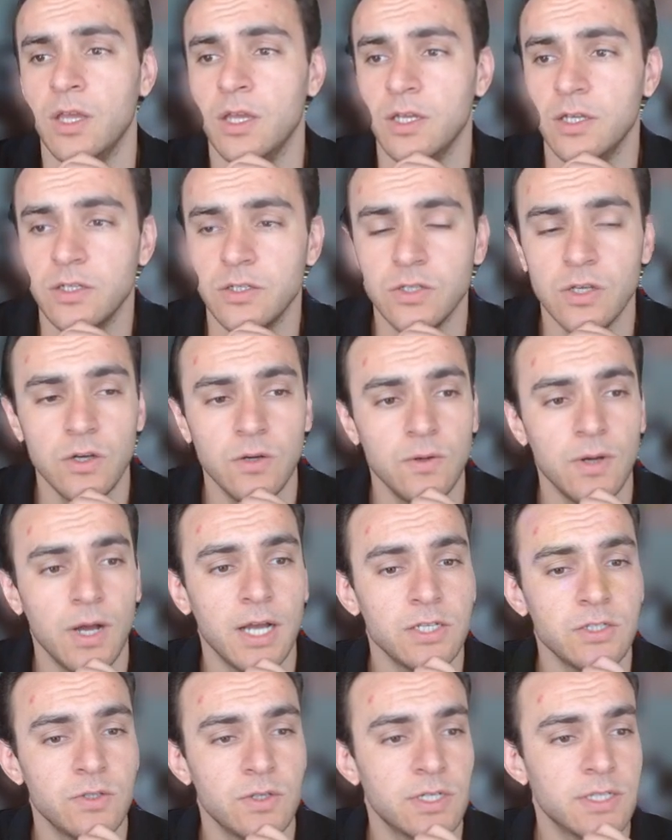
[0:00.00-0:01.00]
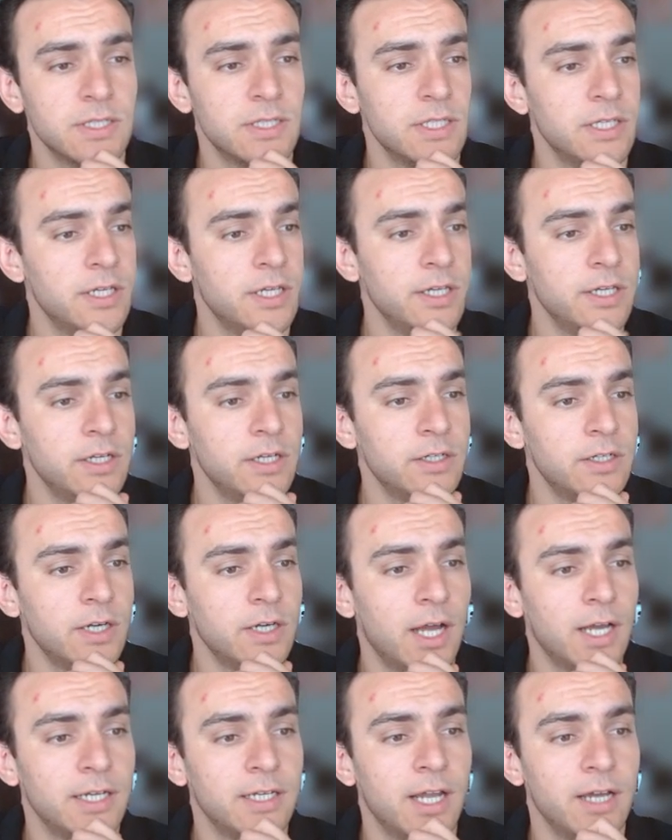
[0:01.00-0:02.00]
So as you can see here,
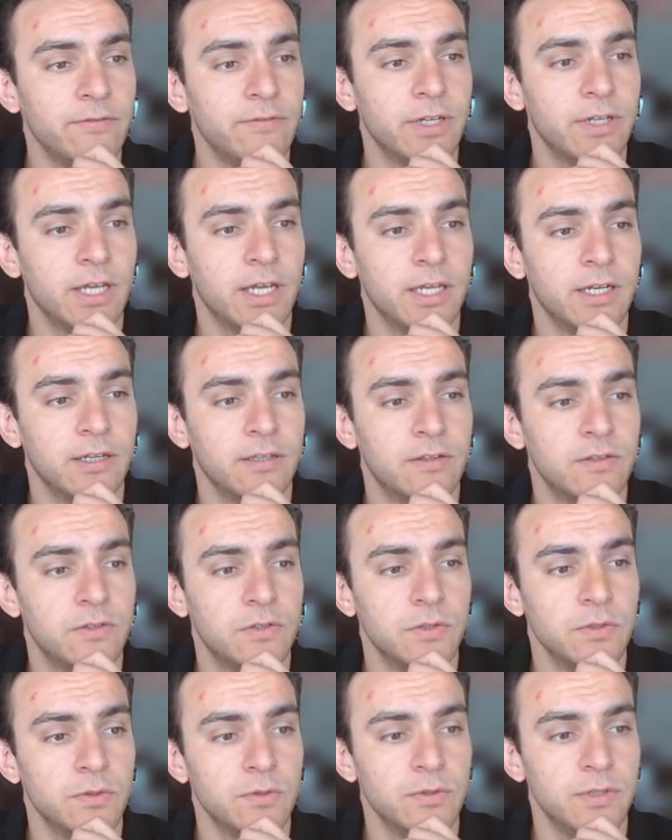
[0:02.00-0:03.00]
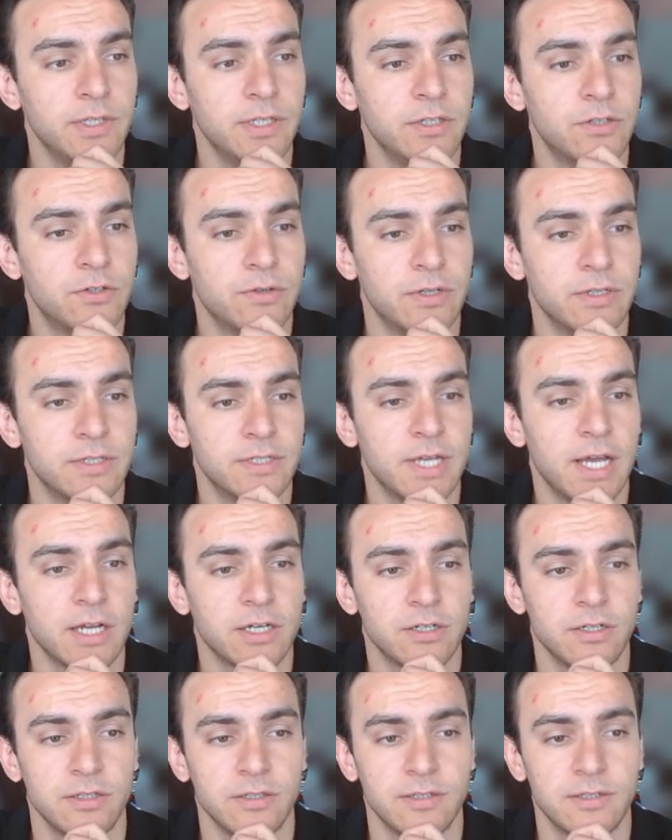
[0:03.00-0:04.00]
I navigated to the
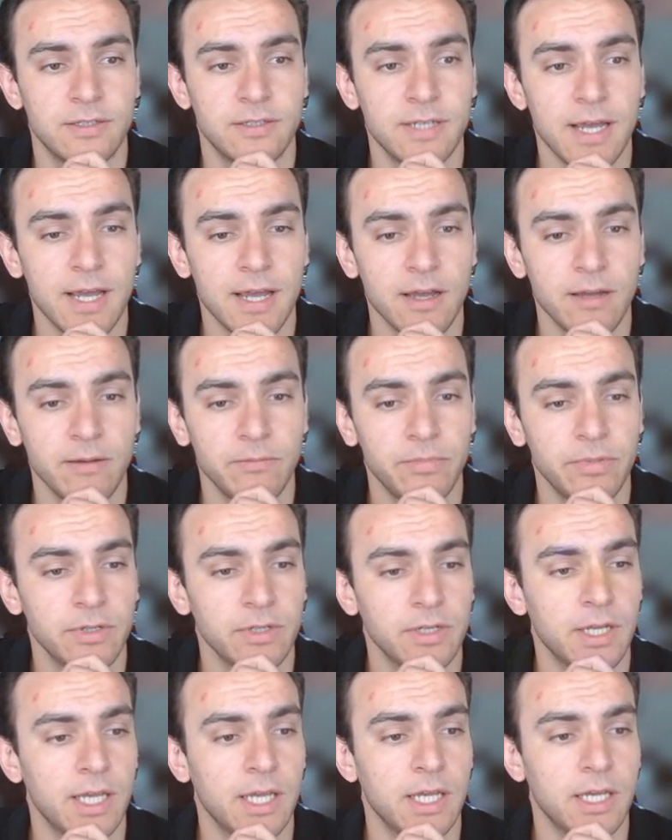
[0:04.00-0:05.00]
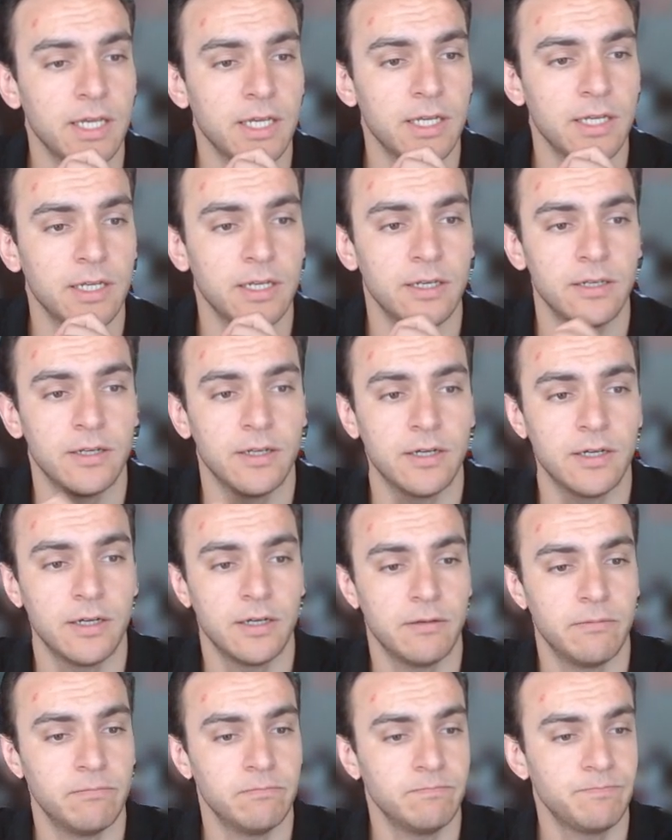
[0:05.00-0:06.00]
transactions tab, and
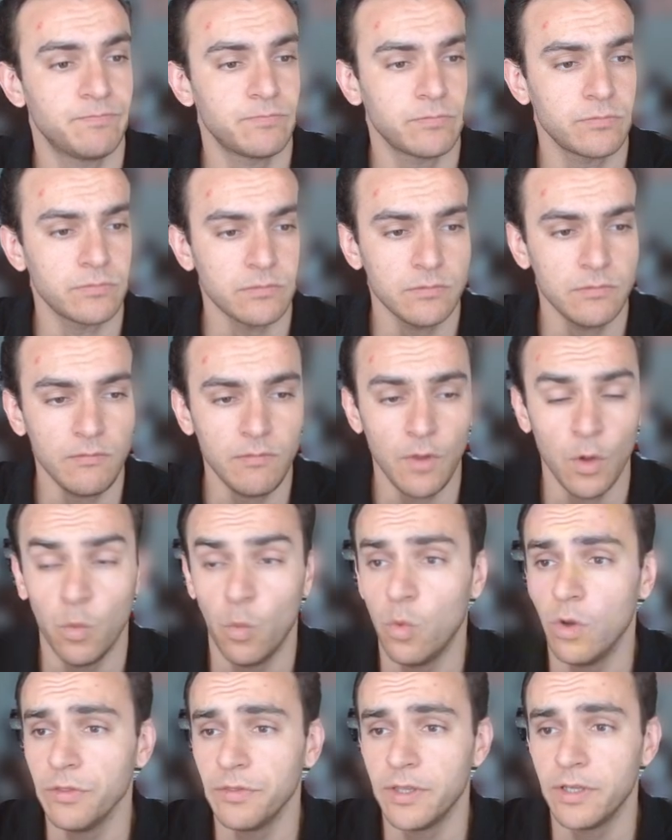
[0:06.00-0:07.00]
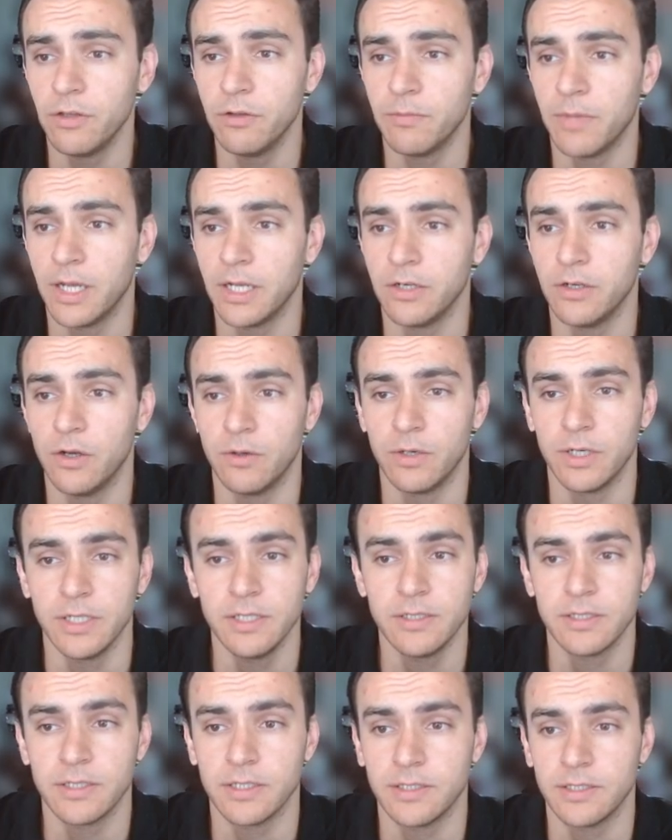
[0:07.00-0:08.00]
one thing you might
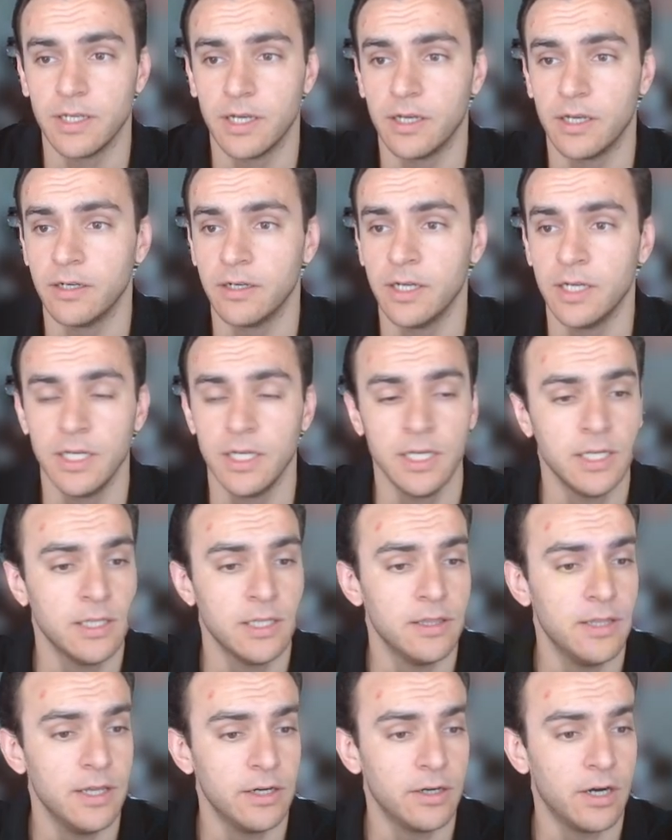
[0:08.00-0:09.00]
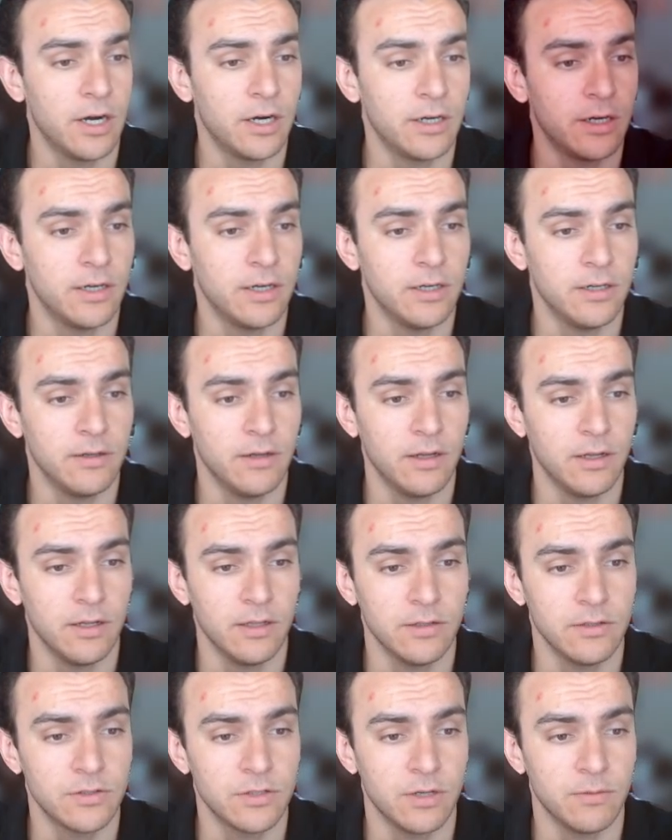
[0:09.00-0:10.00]
notice is that there are
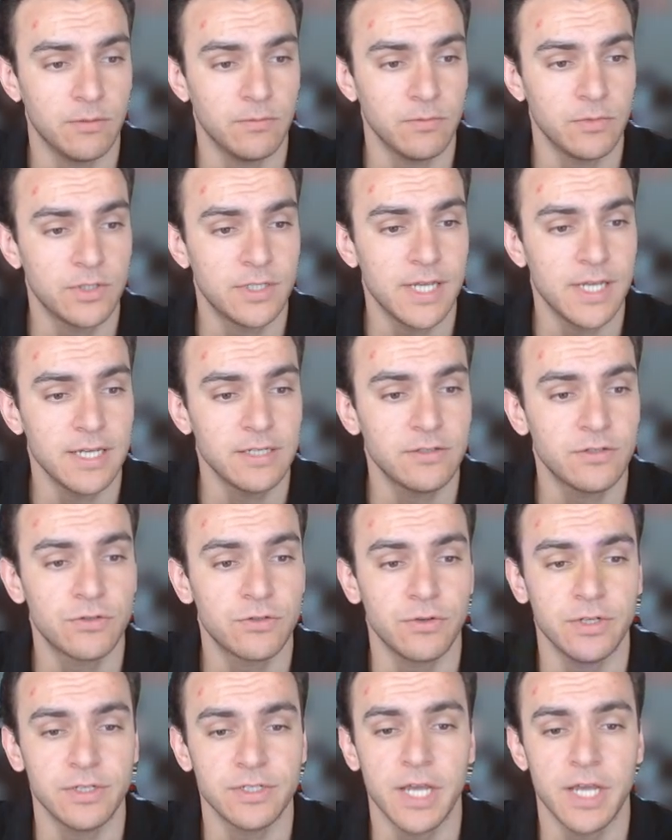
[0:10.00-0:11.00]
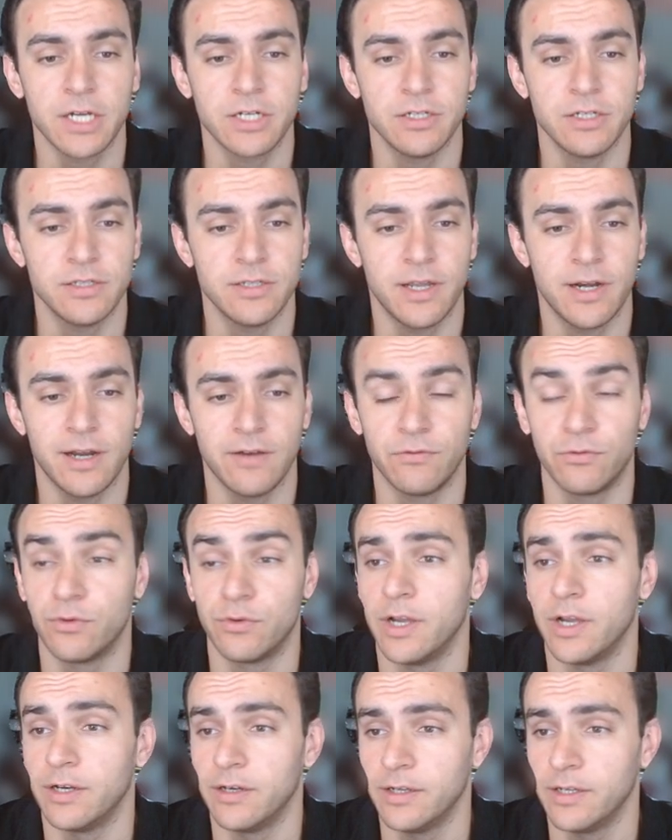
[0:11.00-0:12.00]
some test transactions that I've
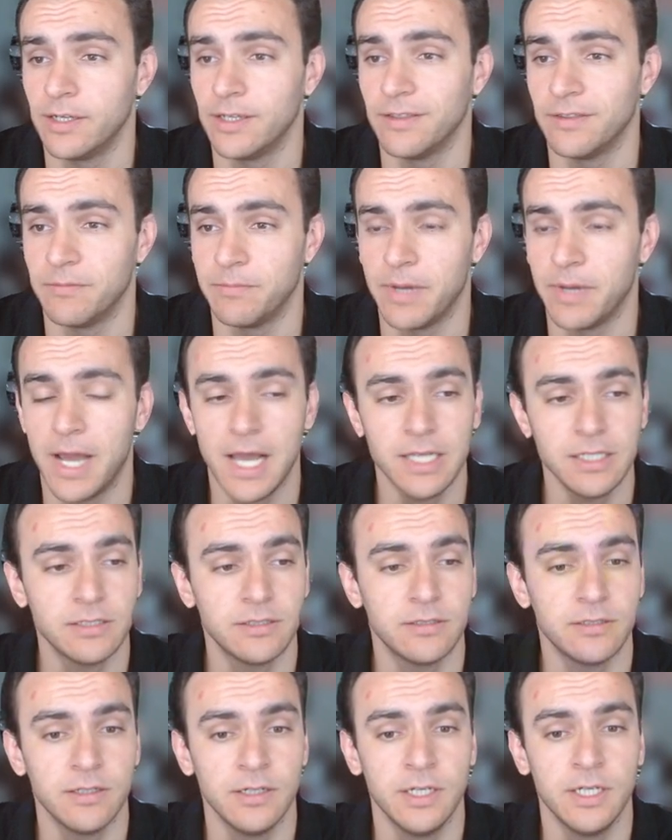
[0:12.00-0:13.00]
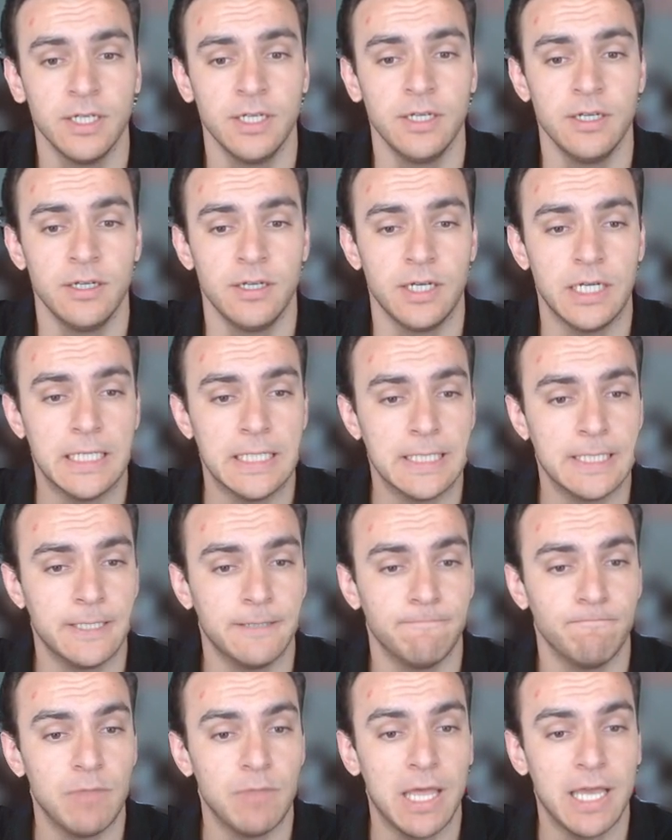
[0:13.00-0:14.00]
run in the past.
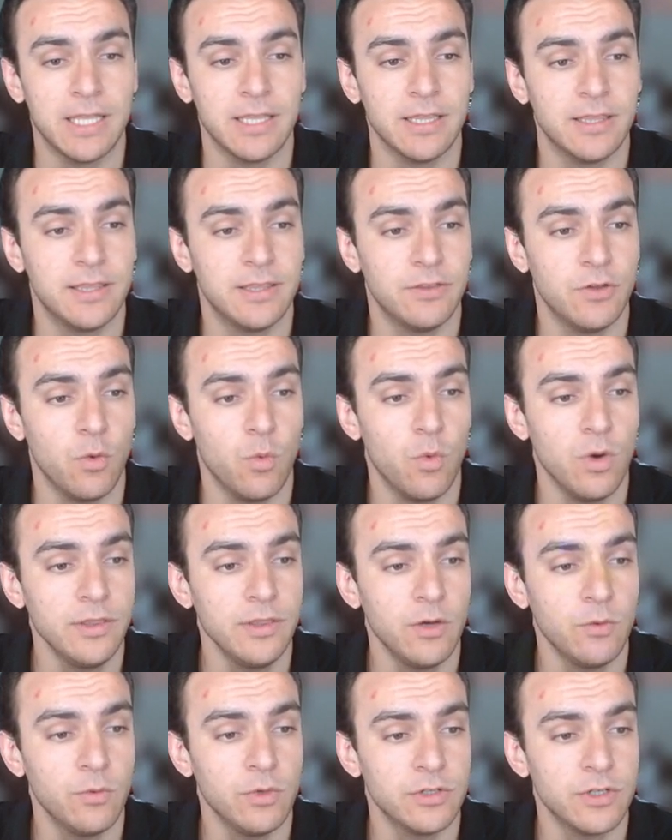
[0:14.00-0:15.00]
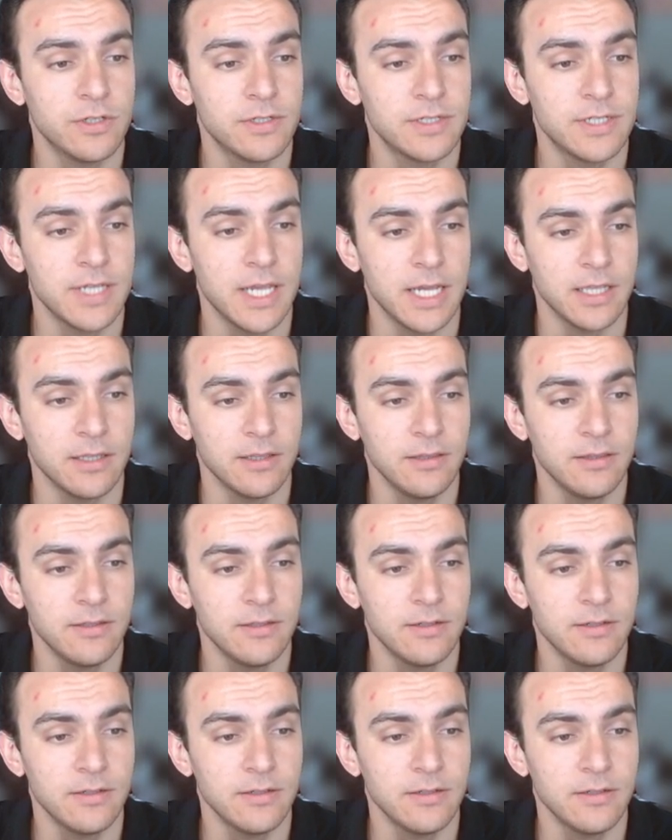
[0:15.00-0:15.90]
And the one that we just sent,